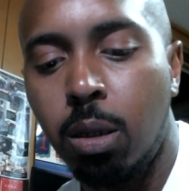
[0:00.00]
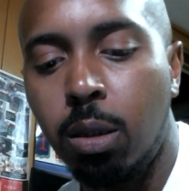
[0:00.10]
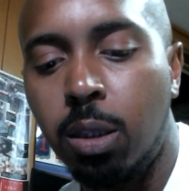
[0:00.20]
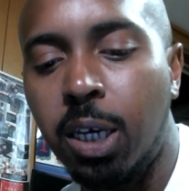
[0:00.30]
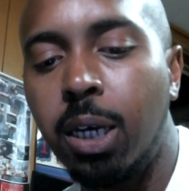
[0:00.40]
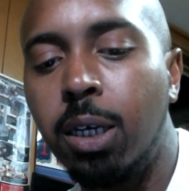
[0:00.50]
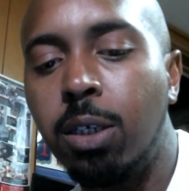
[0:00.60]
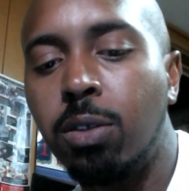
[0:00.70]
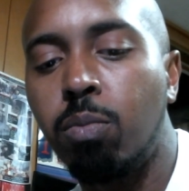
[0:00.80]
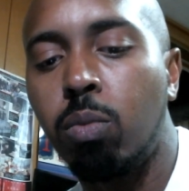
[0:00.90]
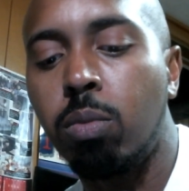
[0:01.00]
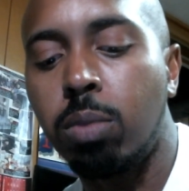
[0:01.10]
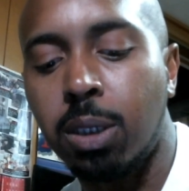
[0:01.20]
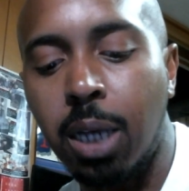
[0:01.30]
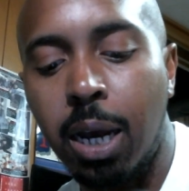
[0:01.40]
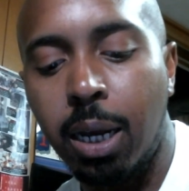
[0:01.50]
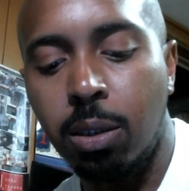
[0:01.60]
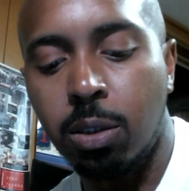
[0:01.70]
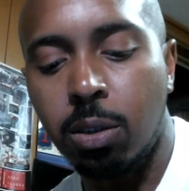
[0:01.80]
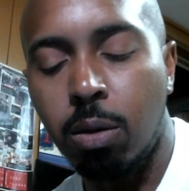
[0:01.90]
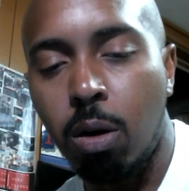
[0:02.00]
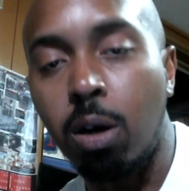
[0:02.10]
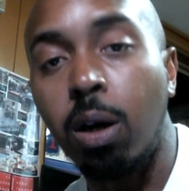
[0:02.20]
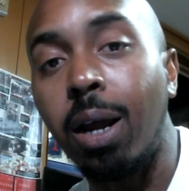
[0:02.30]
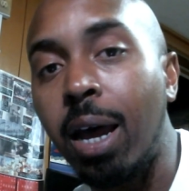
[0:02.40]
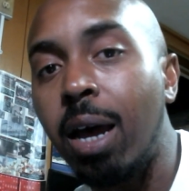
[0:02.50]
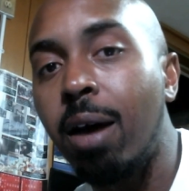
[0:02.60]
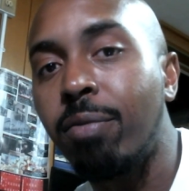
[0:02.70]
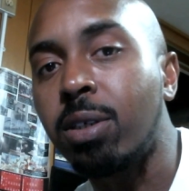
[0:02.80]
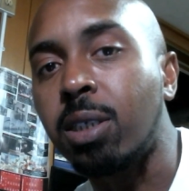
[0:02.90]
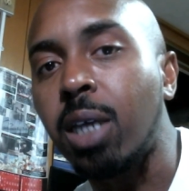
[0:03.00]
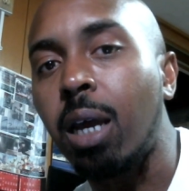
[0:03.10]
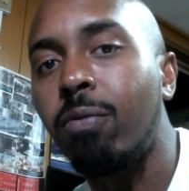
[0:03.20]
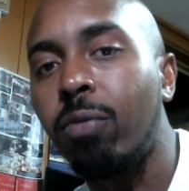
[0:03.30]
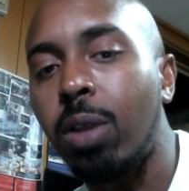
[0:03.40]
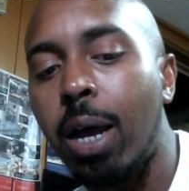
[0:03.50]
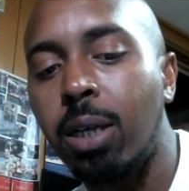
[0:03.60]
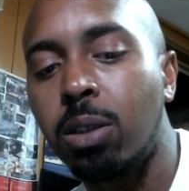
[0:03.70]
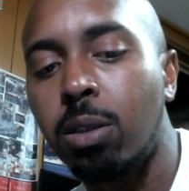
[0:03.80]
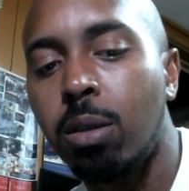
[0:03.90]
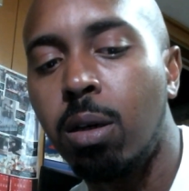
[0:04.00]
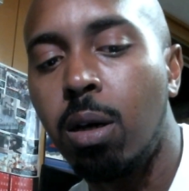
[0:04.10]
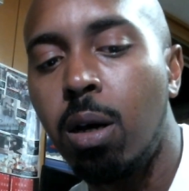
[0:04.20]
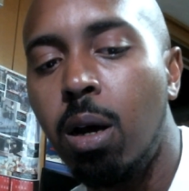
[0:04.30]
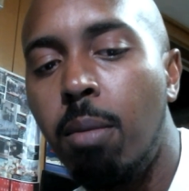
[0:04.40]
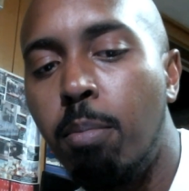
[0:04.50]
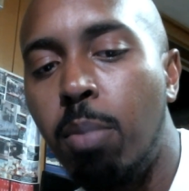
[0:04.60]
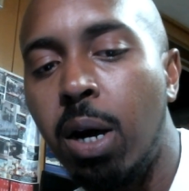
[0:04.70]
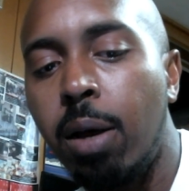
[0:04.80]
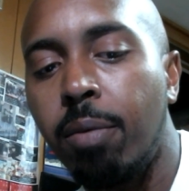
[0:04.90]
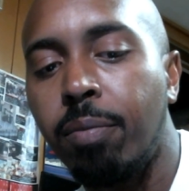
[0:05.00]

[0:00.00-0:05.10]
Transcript: these sites are going to have the same flights, but